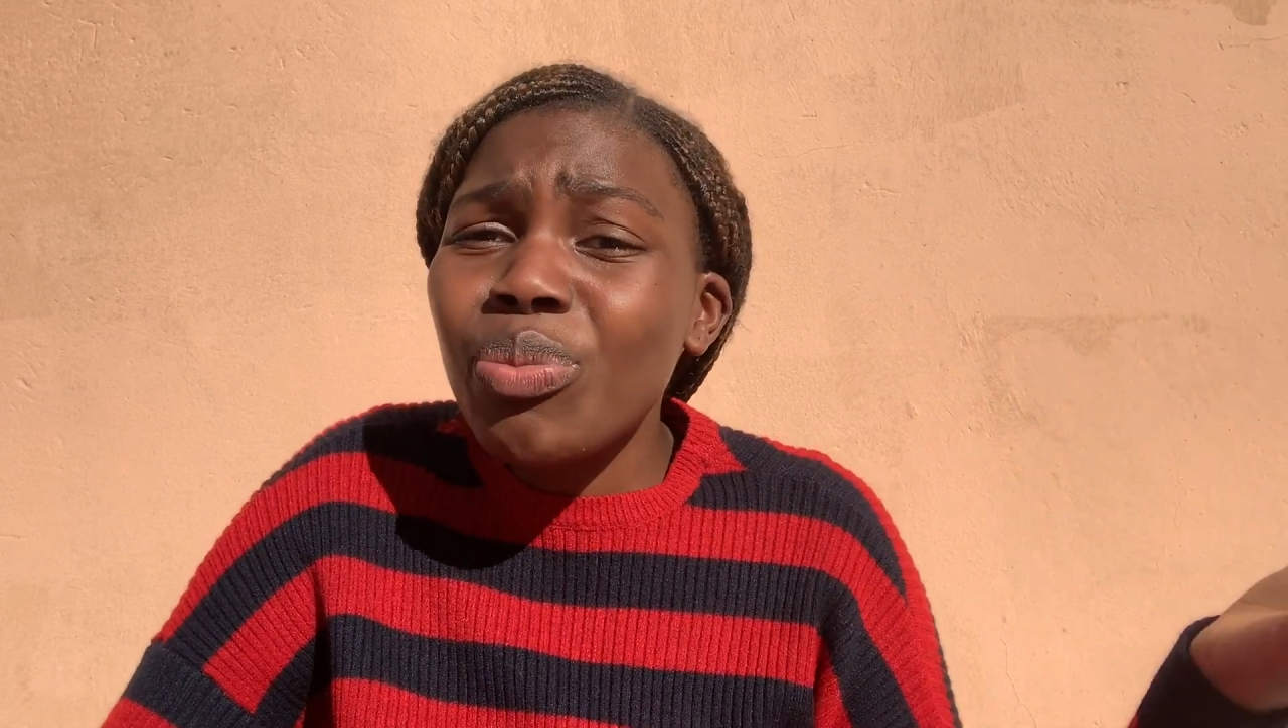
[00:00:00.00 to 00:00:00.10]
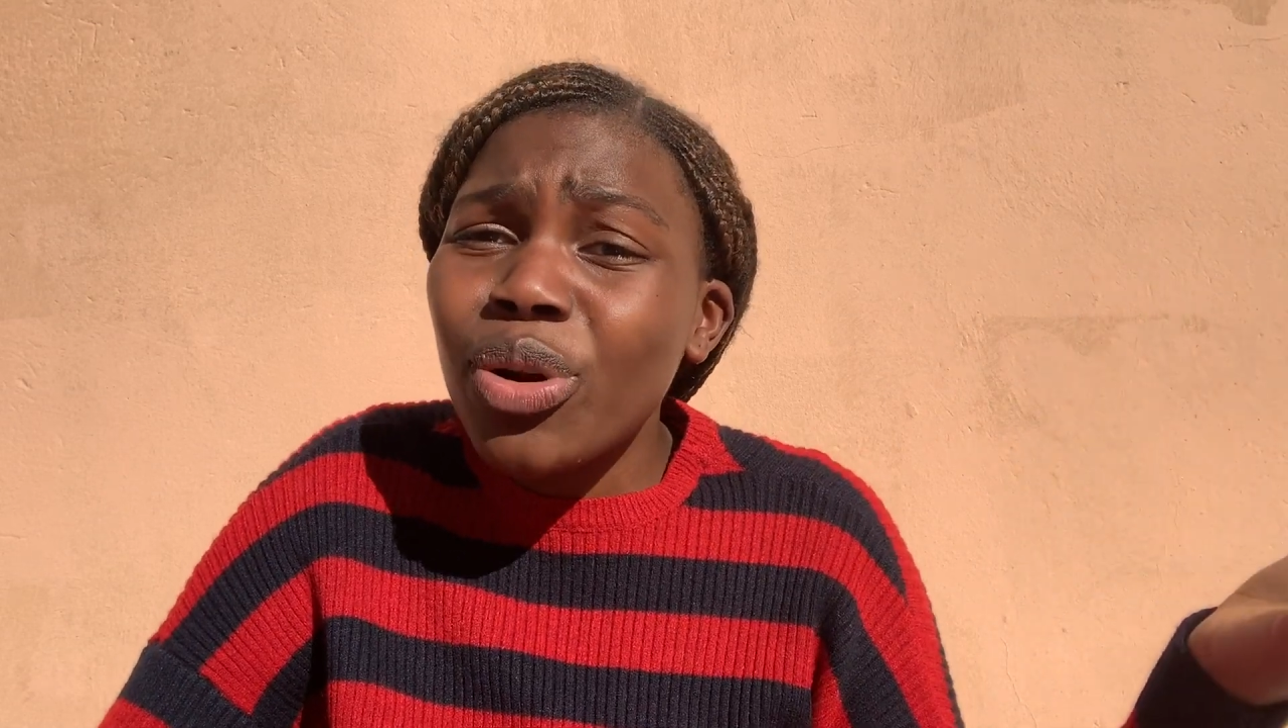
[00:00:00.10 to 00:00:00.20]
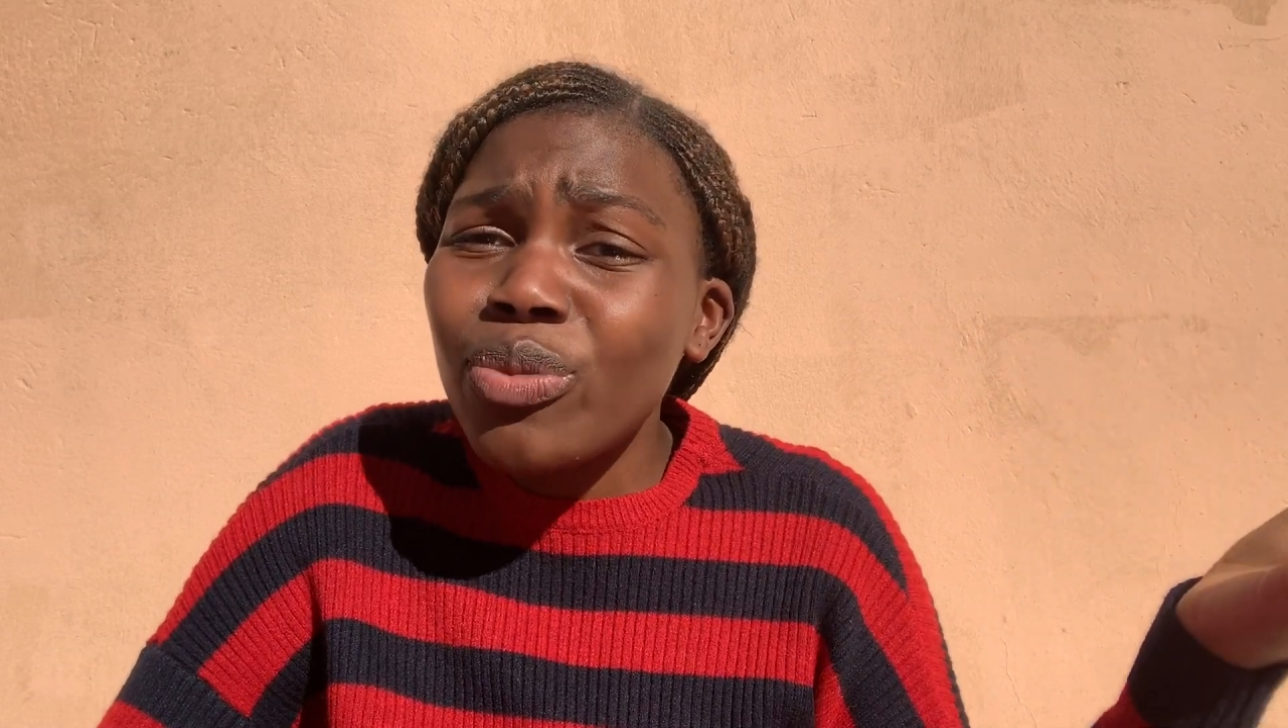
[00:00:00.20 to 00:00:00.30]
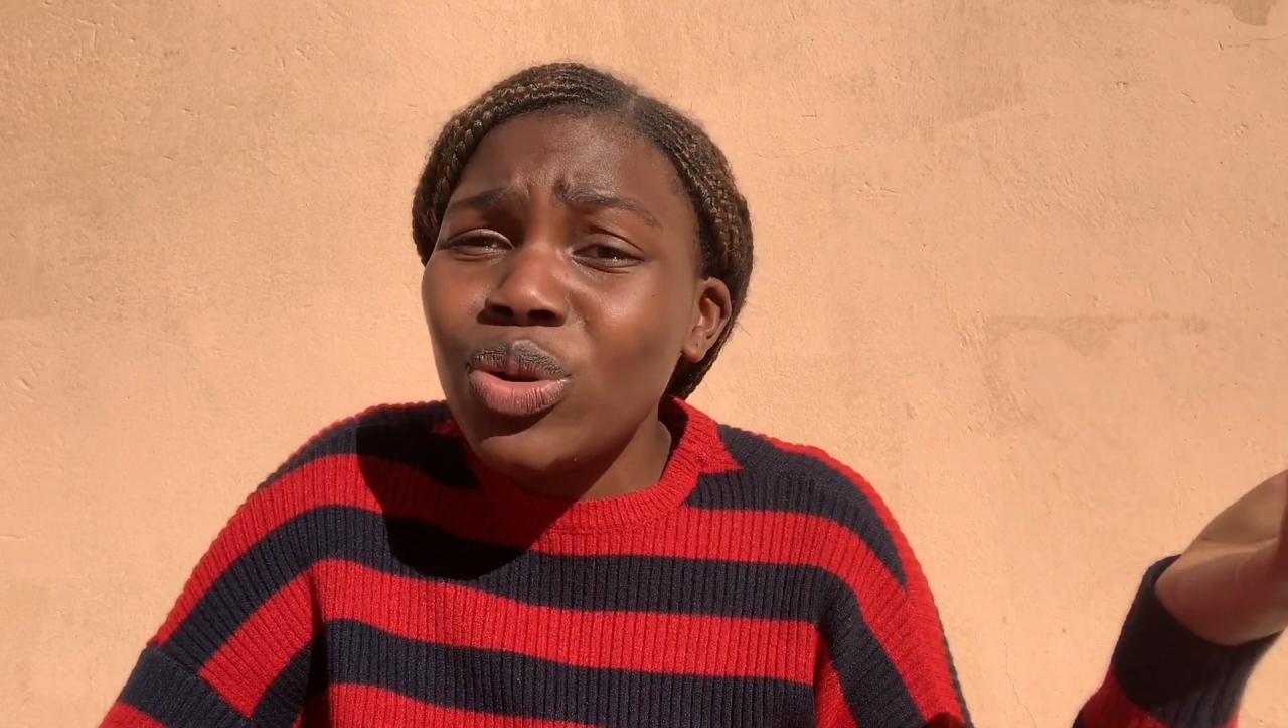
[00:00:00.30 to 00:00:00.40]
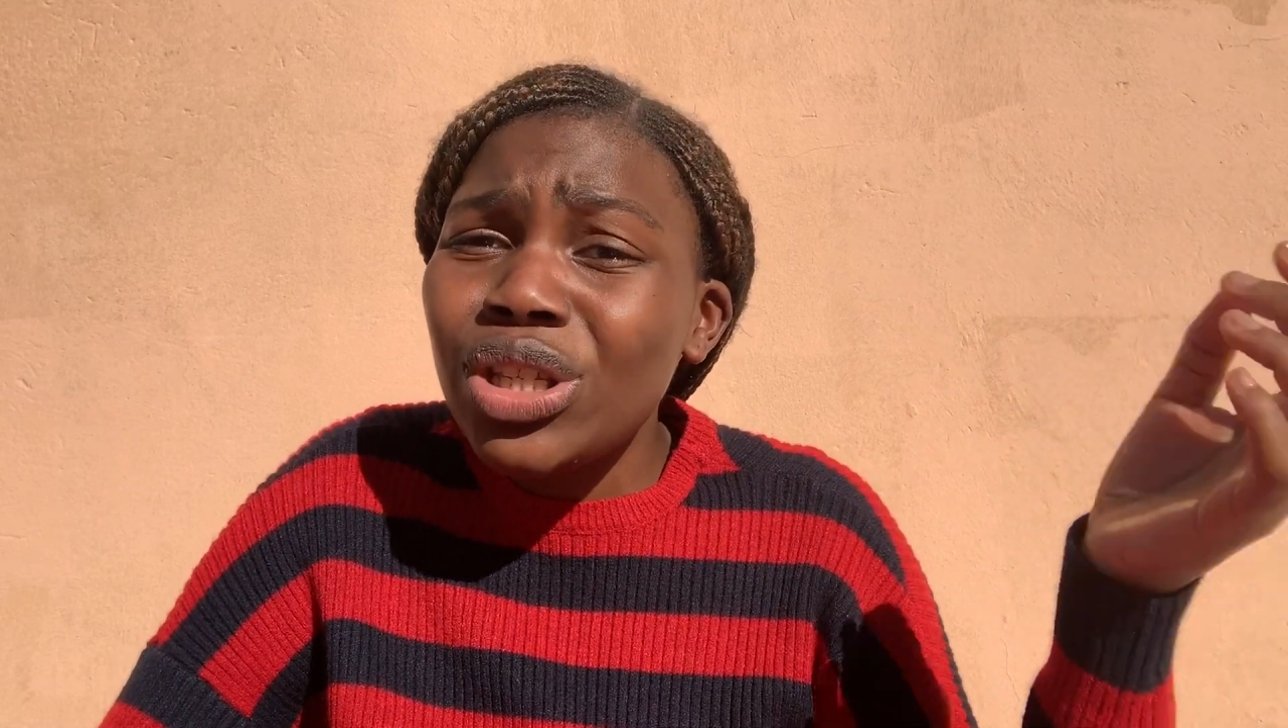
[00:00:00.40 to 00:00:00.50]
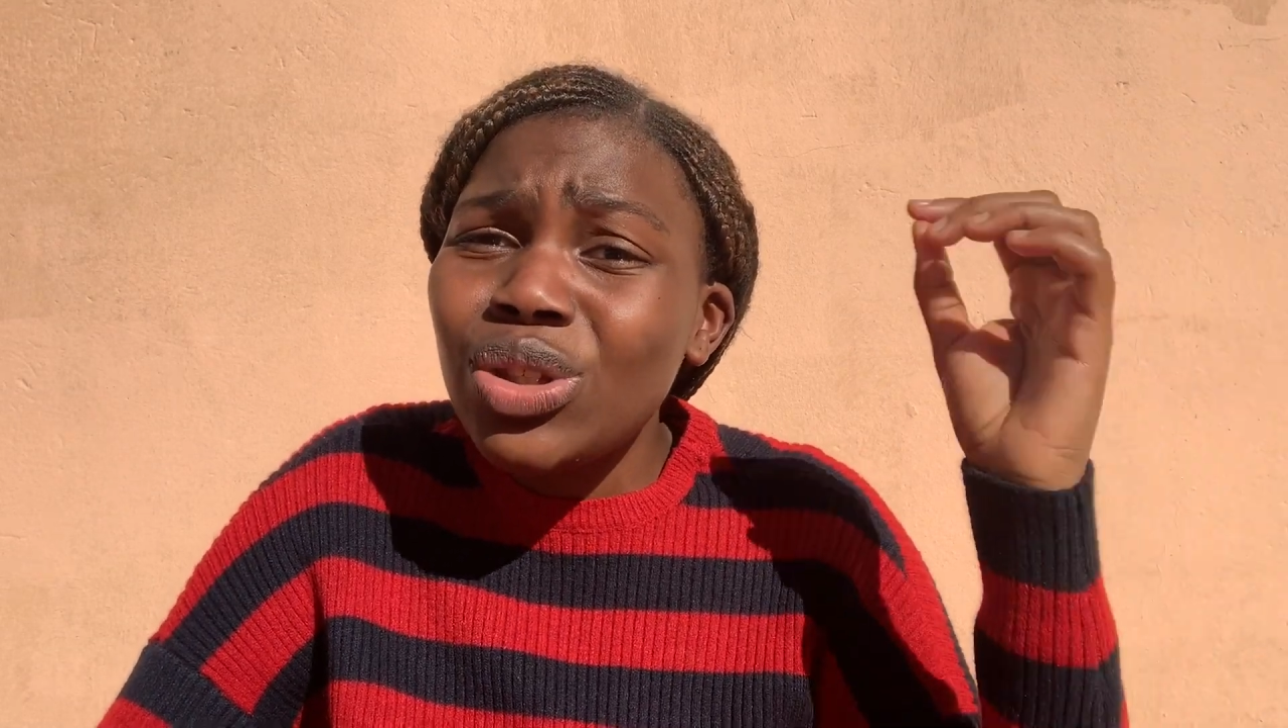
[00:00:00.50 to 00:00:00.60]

promoted